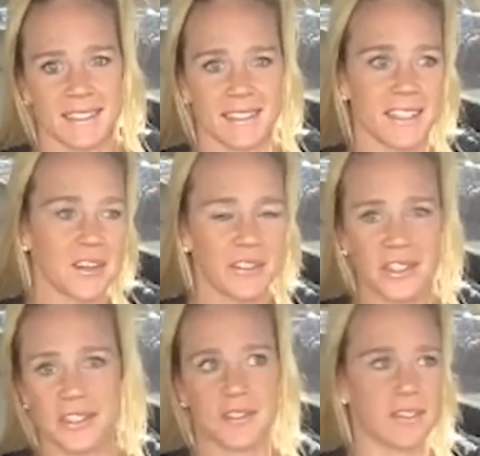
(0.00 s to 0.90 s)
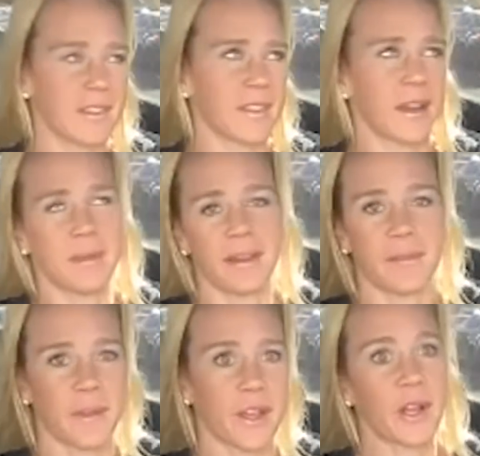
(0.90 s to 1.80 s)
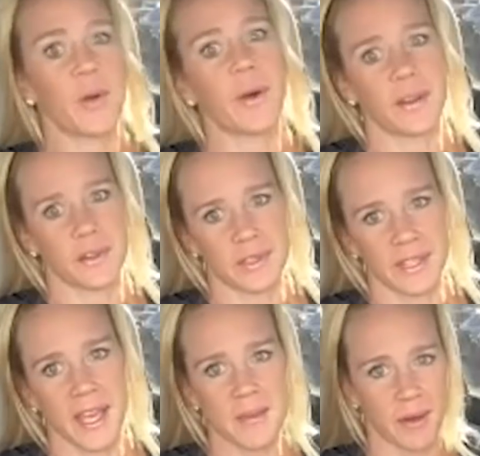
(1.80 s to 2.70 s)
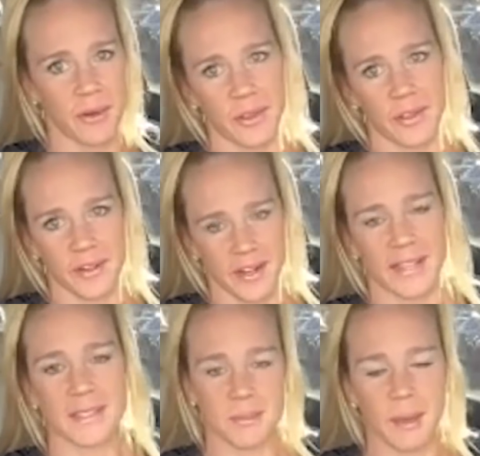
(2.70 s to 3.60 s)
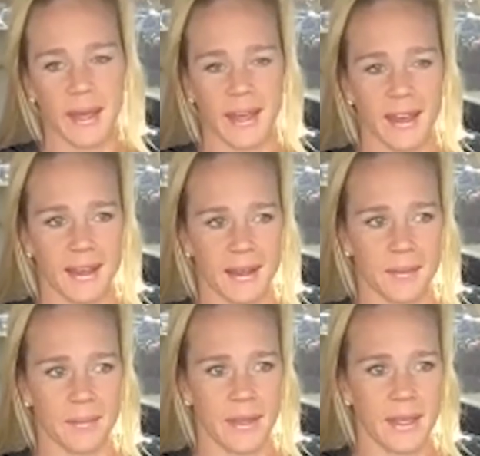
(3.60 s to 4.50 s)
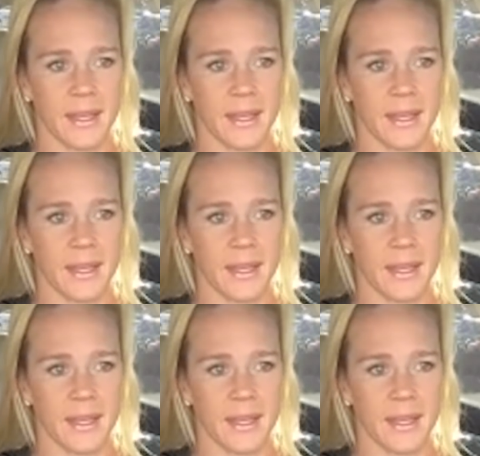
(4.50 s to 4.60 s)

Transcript: And, you know, just, I mean, we could go on all day about all the greats, but, um,